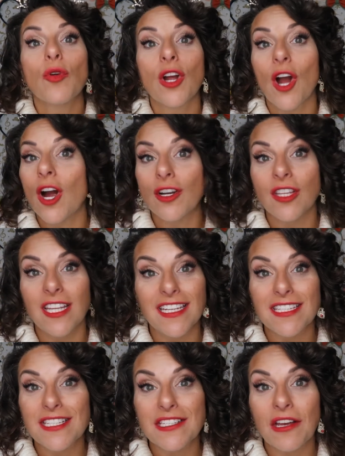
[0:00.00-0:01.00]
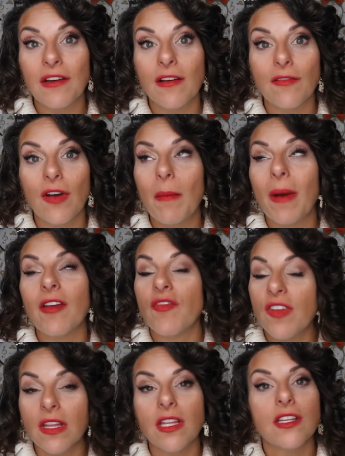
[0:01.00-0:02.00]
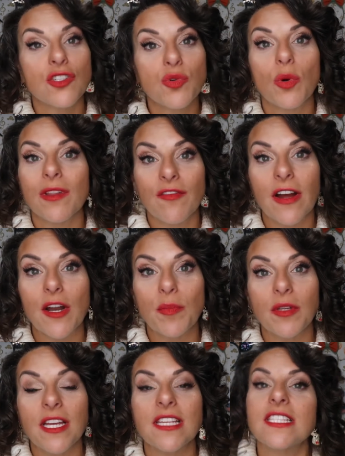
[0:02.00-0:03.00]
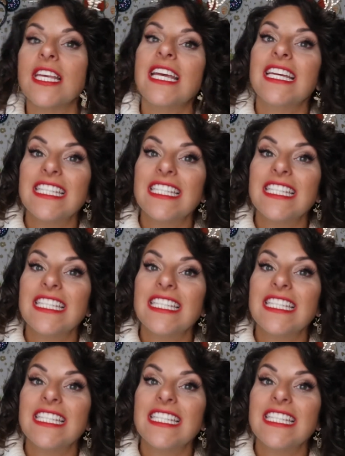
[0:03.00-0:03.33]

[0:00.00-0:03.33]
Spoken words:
Regardless of my feelings toward the fireplace,